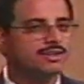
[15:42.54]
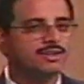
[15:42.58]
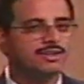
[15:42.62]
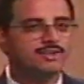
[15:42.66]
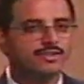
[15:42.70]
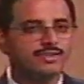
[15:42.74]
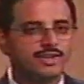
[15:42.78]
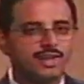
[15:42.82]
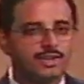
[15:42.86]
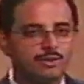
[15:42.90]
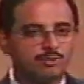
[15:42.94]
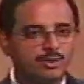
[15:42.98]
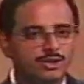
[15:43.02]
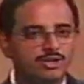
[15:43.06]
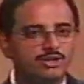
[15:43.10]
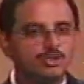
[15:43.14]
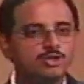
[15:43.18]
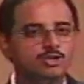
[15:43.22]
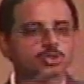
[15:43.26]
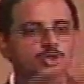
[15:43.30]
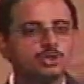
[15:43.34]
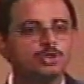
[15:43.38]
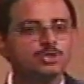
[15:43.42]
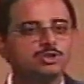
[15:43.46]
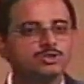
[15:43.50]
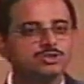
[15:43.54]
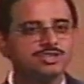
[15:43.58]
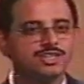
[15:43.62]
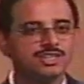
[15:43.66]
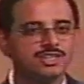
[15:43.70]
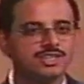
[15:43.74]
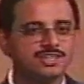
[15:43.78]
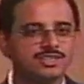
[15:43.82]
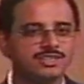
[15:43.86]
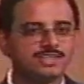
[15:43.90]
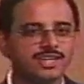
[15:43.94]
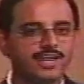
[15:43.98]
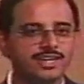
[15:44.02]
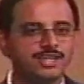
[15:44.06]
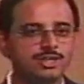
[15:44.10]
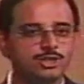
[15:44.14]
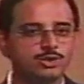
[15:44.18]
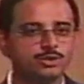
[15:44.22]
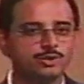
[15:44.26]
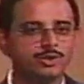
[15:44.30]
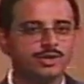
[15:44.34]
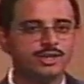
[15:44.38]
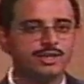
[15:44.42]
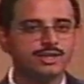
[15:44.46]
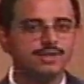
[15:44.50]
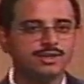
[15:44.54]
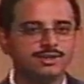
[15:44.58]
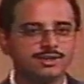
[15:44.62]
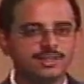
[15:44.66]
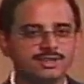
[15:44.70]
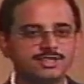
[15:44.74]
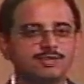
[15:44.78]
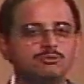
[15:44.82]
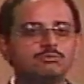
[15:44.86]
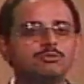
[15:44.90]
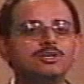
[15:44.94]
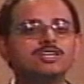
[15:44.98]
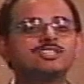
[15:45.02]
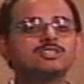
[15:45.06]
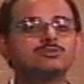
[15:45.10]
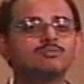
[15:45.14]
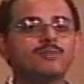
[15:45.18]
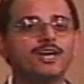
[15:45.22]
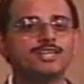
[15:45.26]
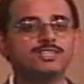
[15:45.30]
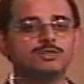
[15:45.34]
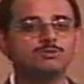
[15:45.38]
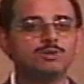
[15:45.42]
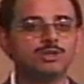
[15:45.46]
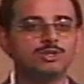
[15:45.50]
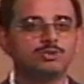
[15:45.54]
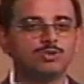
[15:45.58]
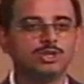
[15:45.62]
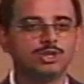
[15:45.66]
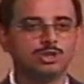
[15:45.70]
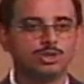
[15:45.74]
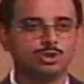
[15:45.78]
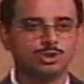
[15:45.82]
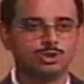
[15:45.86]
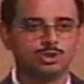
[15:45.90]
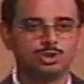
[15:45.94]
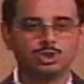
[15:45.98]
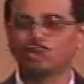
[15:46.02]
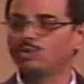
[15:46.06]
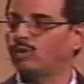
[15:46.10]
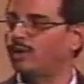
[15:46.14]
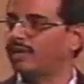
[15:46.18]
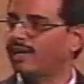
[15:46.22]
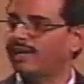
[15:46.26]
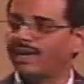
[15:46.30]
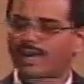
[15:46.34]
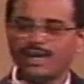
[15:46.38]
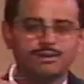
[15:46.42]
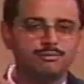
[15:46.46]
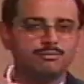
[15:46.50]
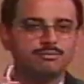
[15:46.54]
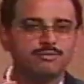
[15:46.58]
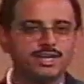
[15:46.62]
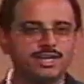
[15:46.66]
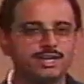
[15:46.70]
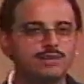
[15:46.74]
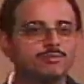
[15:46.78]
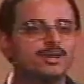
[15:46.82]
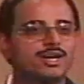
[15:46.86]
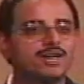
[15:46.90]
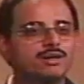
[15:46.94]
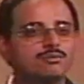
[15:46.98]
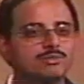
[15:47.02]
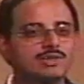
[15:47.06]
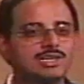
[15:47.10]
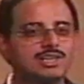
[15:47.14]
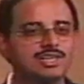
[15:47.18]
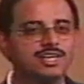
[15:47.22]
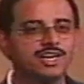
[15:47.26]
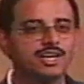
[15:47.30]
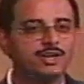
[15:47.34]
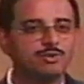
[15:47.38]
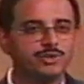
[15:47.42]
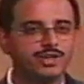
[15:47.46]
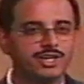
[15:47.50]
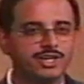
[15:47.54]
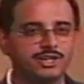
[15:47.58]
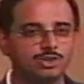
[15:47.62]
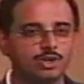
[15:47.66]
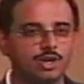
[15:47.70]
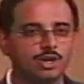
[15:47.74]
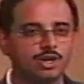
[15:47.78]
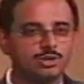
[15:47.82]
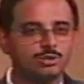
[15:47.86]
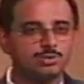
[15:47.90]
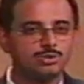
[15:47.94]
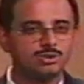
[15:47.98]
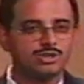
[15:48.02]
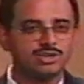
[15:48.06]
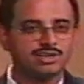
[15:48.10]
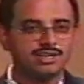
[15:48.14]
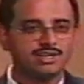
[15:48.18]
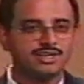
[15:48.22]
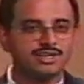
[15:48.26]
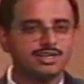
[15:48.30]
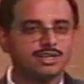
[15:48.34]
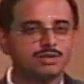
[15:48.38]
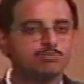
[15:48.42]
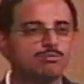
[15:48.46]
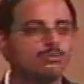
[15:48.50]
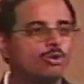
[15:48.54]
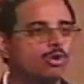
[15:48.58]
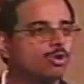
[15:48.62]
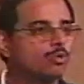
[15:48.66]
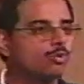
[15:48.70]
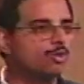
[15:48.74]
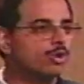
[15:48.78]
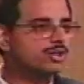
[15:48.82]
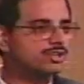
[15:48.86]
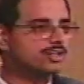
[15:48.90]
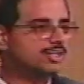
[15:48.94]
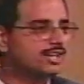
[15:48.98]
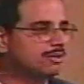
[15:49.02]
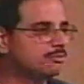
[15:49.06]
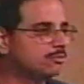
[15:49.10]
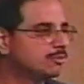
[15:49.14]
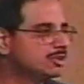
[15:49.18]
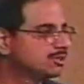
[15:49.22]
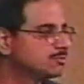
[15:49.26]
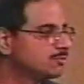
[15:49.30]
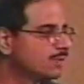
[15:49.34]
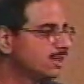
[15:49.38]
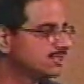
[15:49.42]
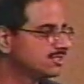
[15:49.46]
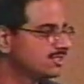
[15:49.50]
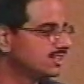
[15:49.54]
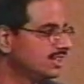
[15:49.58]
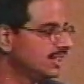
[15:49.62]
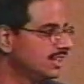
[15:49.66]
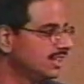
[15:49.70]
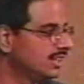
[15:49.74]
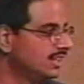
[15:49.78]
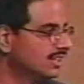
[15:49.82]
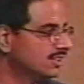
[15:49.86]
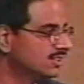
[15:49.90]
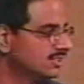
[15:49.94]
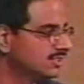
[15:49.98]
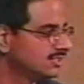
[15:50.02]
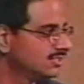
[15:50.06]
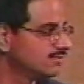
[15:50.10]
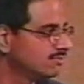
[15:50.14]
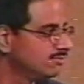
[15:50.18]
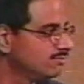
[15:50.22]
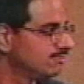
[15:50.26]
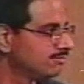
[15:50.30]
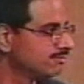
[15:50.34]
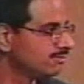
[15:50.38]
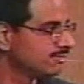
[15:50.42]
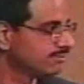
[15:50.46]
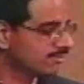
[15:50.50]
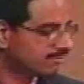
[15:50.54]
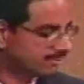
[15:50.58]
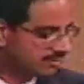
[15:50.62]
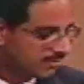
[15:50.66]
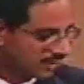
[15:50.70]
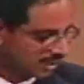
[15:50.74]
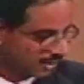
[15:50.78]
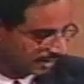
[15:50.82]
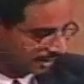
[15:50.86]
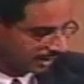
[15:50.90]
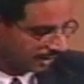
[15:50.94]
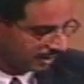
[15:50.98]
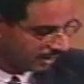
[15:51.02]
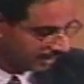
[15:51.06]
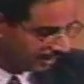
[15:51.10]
that when you introduce the design to it, there's a mismatch between those two. And it'll become clear when I talk about it a little more what that mismatch really is. Okay?